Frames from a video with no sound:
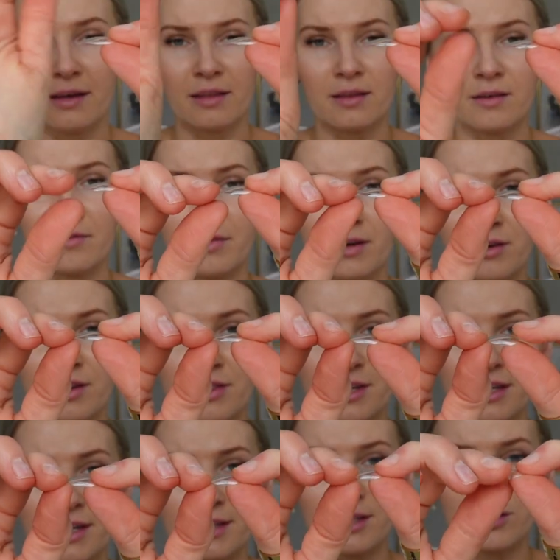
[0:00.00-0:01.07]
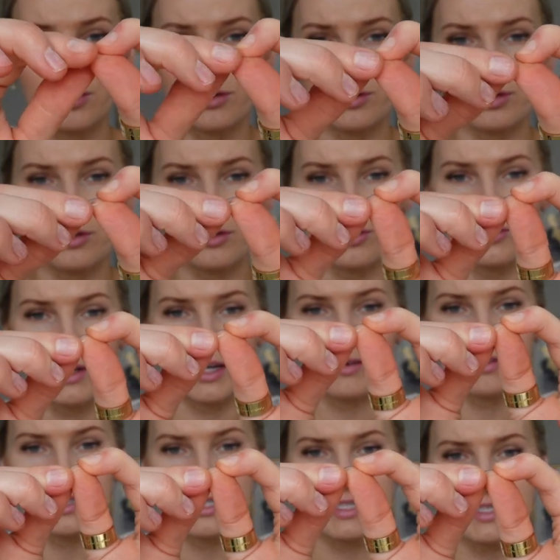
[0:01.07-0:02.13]
They're very thin at the cuticle. They have
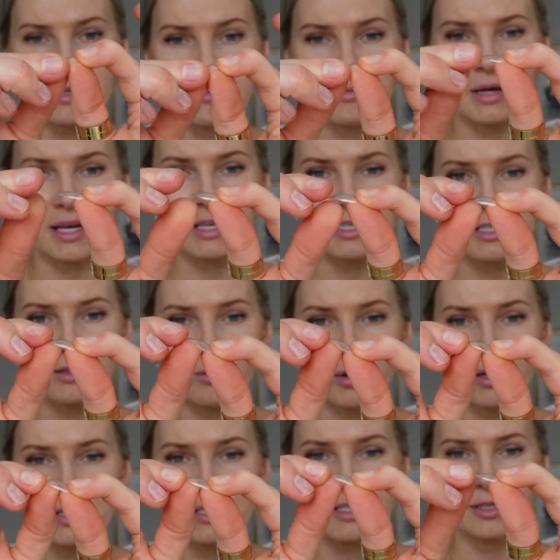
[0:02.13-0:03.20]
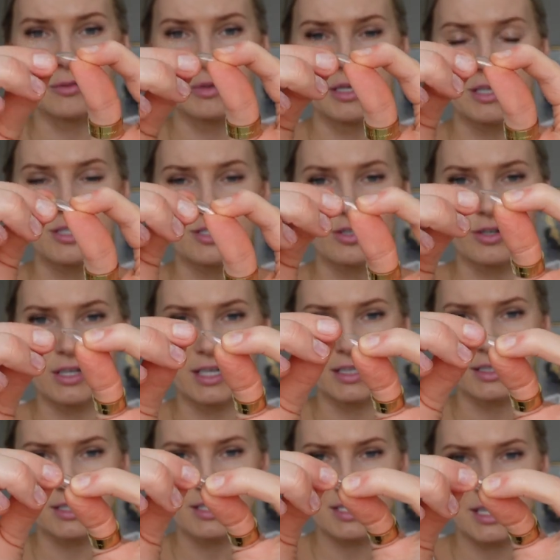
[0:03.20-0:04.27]
a decent bend while still being sturdy at
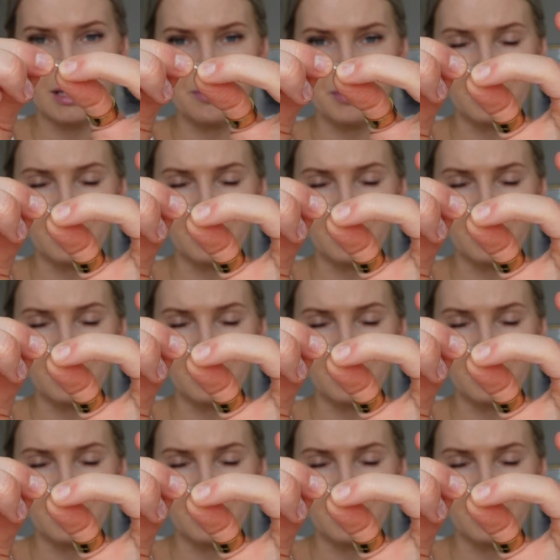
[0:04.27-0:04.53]
the tip.